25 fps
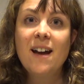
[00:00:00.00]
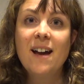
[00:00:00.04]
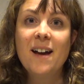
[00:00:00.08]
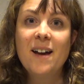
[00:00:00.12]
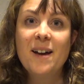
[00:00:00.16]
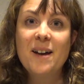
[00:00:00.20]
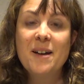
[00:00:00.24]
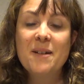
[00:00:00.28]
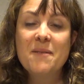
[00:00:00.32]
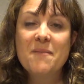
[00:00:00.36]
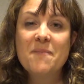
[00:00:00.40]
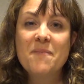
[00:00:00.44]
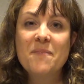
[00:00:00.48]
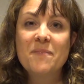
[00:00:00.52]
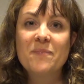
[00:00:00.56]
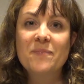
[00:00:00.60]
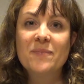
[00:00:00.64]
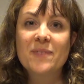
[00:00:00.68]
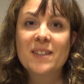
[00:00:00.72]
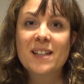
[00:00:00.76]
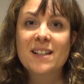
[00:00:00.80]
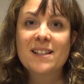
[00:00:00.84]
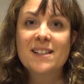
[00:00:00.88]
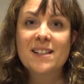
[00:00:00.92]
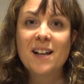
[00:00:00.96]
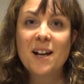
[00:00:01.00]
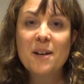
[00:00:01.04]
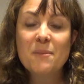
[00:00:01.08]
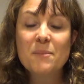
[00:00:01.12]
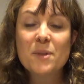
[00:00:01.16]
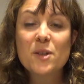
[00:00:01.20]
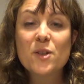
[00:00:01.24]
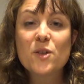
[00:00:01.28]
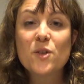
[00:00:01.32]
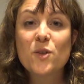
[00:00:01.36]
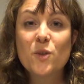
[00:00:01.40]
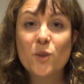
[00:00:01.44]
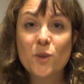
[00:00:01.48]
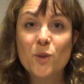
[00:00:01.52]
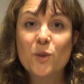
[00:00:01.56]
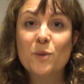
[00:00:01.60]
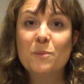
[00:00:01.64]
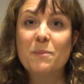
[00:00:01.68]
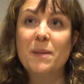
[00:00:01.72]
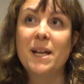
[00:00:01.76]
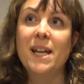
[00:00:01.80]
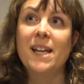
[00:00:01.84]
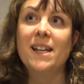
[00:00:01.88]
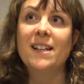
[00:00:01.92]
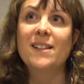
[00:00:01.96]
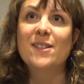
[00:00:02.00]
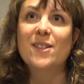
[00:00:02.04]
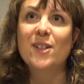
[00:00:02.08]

Simon's taught me